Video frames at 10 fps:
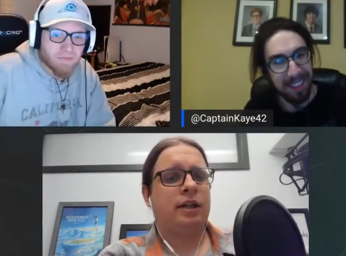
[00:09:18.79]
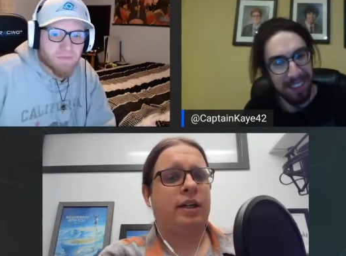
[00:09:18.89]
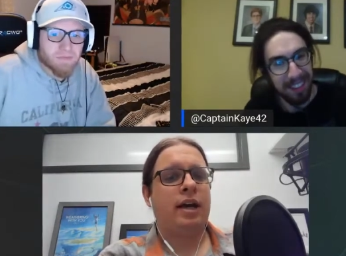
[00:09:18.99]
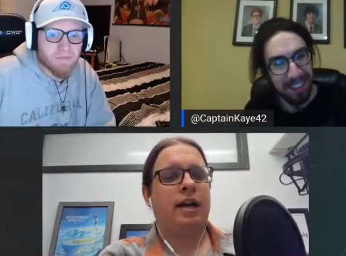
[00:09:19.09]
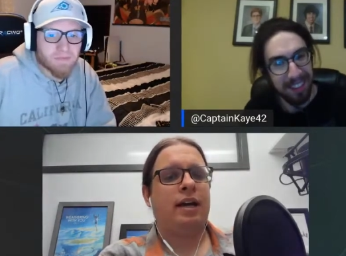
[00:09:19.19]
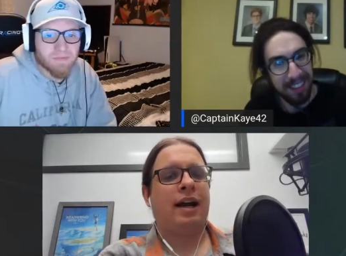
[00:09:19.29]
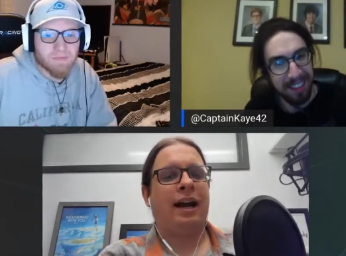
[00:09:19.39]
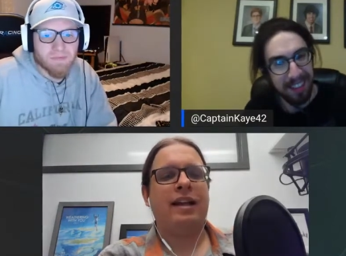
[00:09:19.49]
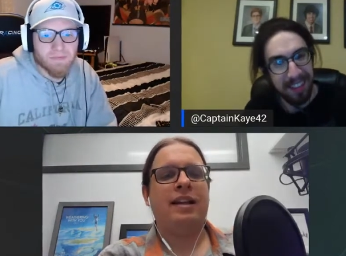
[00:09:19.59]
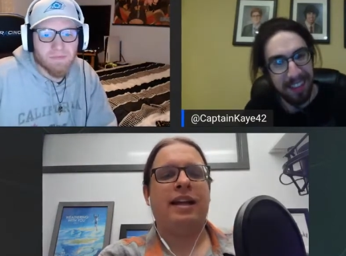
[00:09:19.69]
Speaker 1: to get
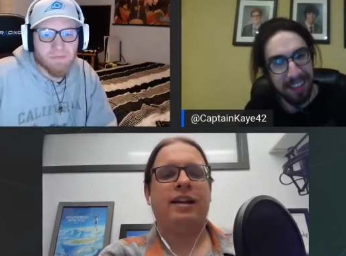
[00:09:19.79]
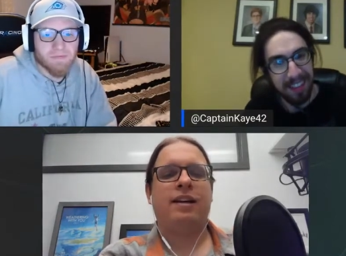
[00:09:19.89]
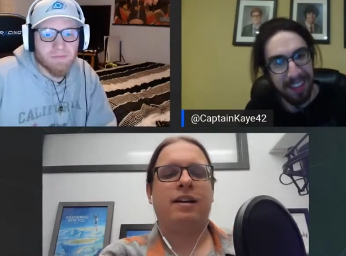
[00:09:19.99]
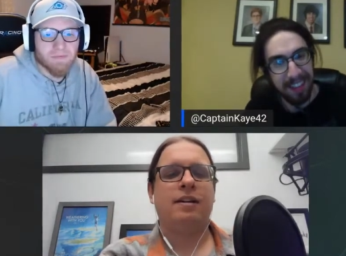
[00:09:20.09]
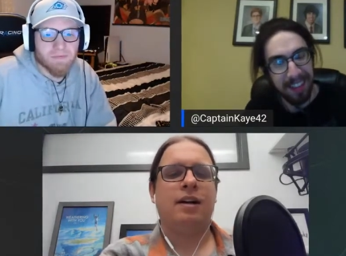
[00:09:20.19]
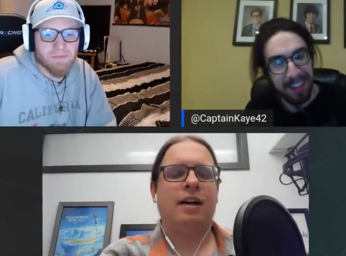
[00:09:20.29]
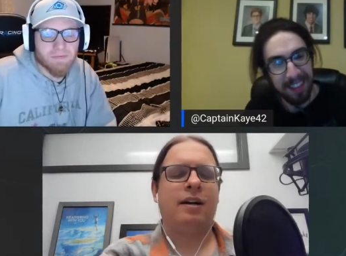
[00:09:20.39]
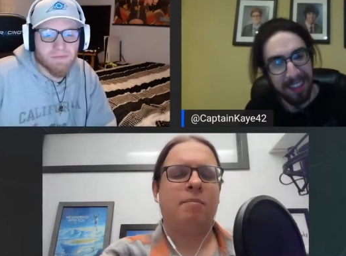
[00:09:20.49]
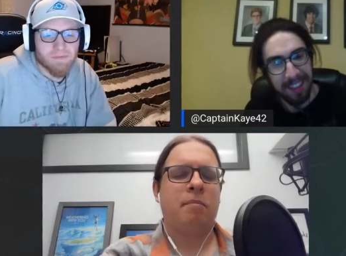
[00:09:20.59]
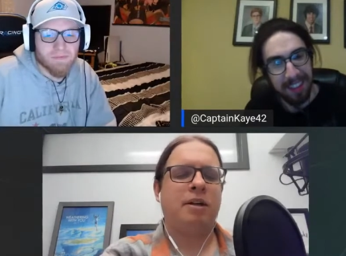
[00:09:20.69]
I think like
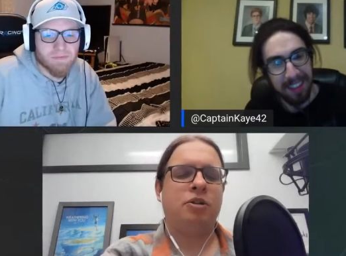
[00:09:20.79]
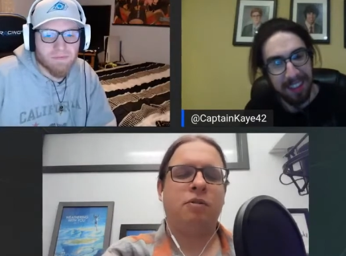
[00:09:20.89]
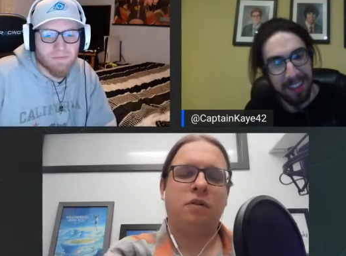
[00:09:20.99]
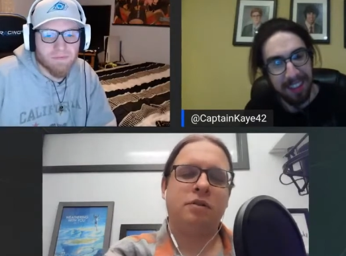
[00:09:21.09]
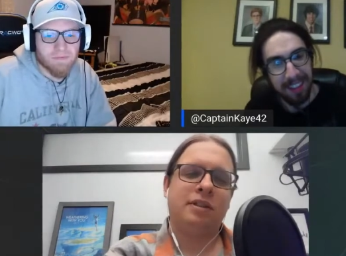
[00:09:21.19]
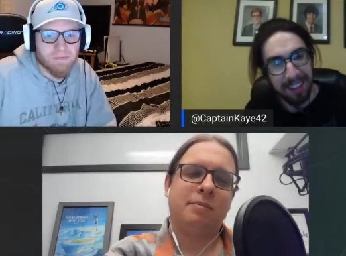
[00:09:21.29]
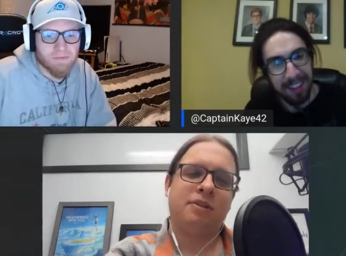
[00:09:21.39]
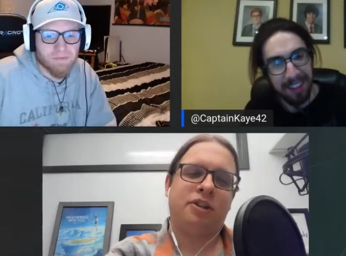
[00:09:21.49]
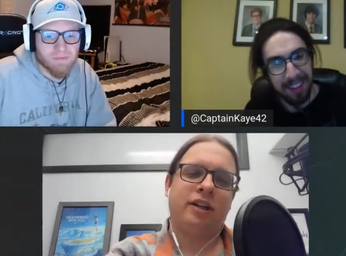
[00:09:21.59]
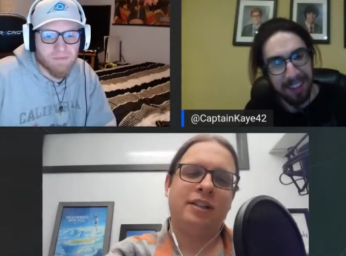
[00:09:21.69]
uh Mitchell versus the
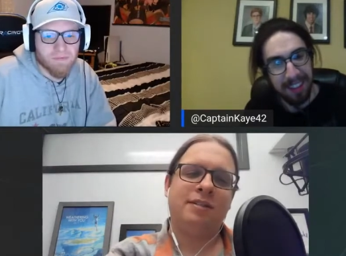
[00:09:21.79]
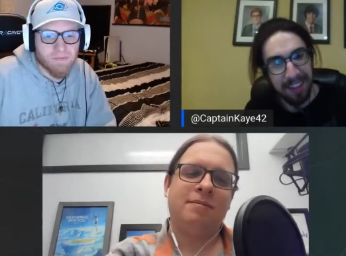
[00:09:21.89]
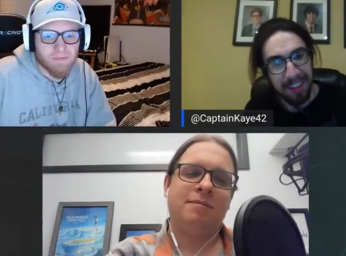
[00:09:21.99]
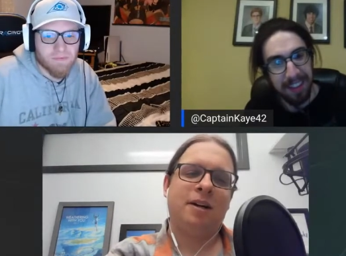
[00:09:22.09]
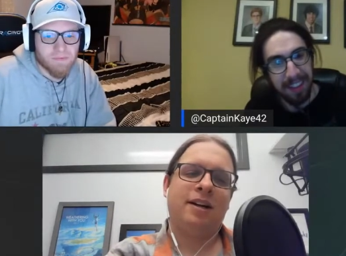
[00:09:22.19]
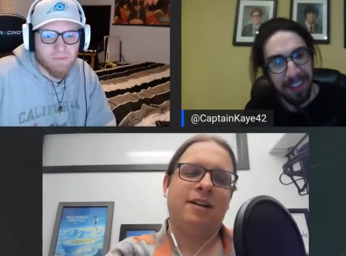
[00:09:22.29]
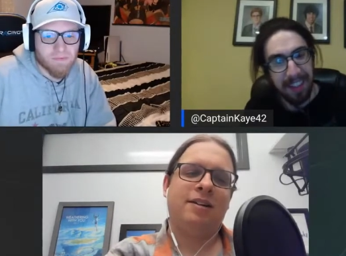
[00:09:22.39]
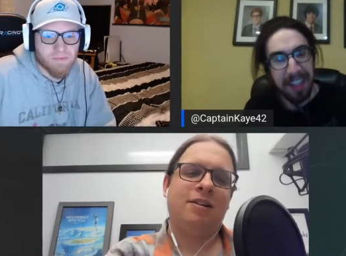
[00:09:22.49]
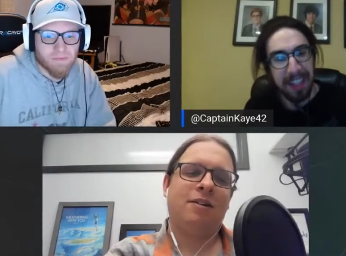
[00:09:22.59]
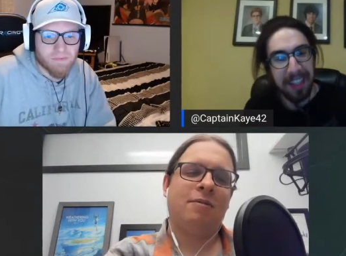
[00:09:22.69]
Machines, Mike
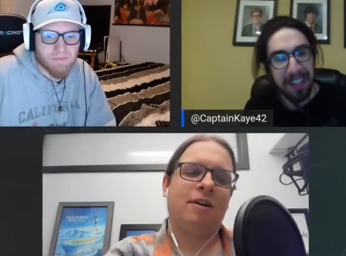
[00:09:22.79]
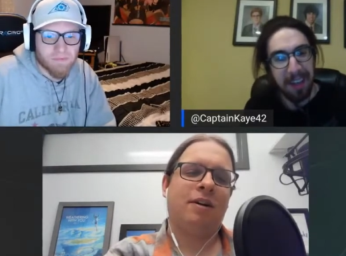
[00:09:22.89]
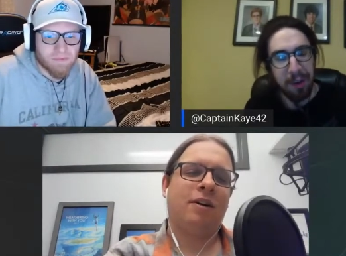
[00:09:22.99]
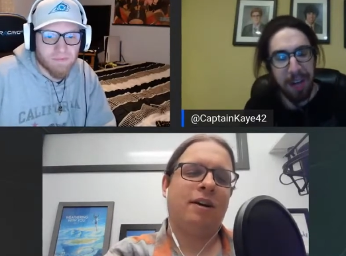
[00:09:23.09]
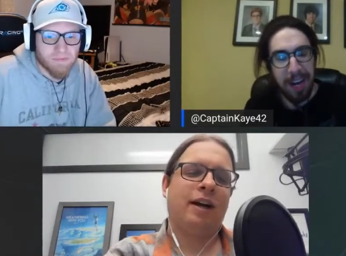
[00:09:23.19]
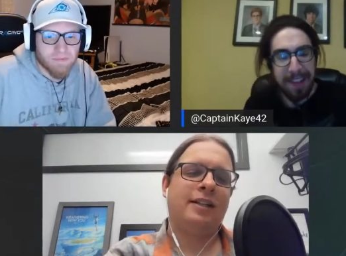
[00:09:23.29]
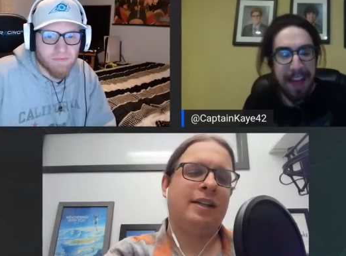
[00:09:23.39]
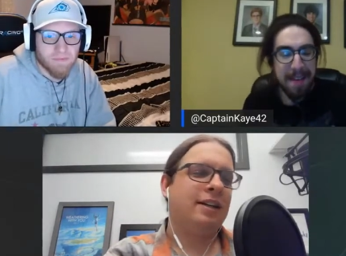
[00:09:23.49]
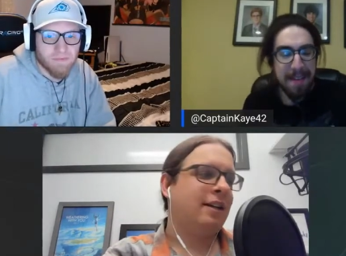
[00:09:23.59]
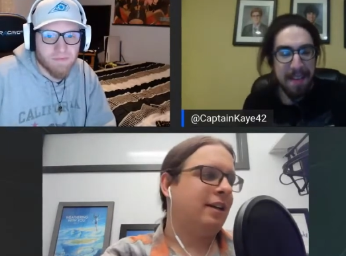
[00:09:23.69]
or Oh god, or
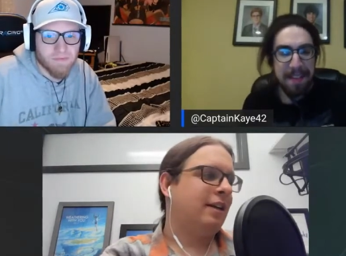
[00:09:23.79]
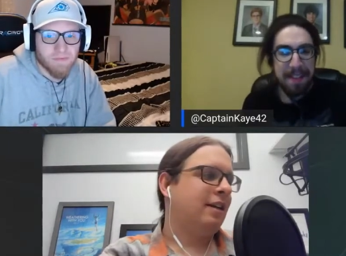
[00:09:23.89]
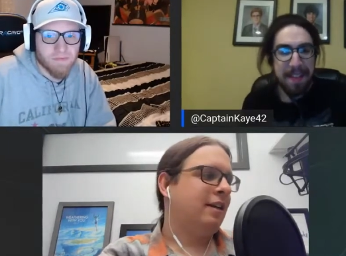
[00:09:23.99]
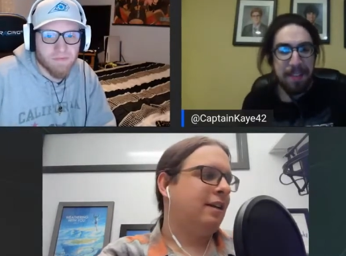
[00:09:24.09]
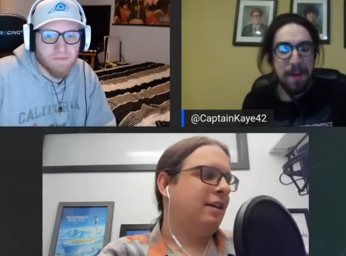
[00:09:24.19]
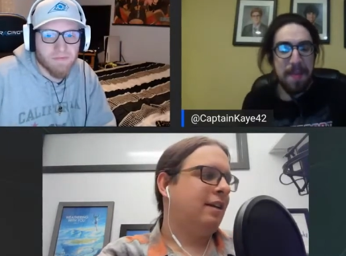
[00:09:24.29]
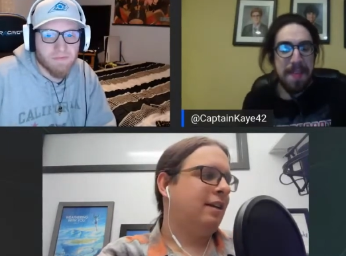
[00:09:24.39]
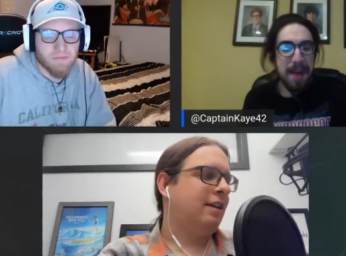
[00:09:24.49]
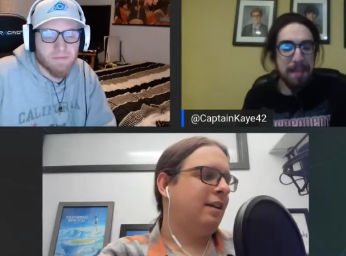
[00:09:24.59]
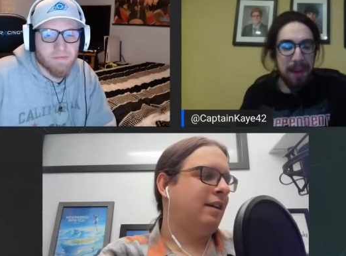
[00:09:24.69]
that, they spent
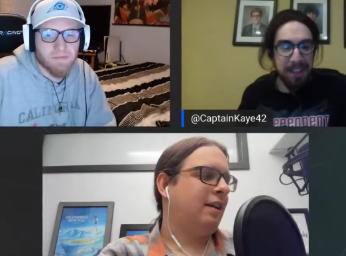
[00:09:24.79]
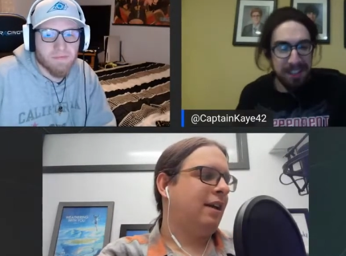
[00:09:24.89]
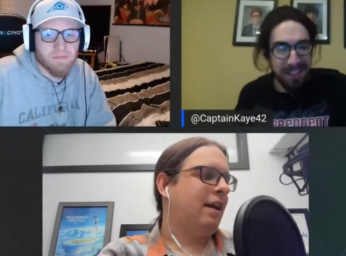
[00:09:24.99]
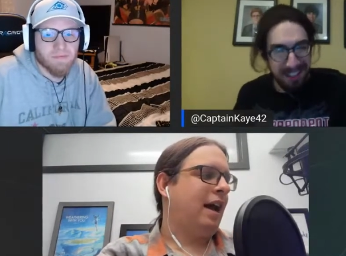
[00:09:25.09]
that much?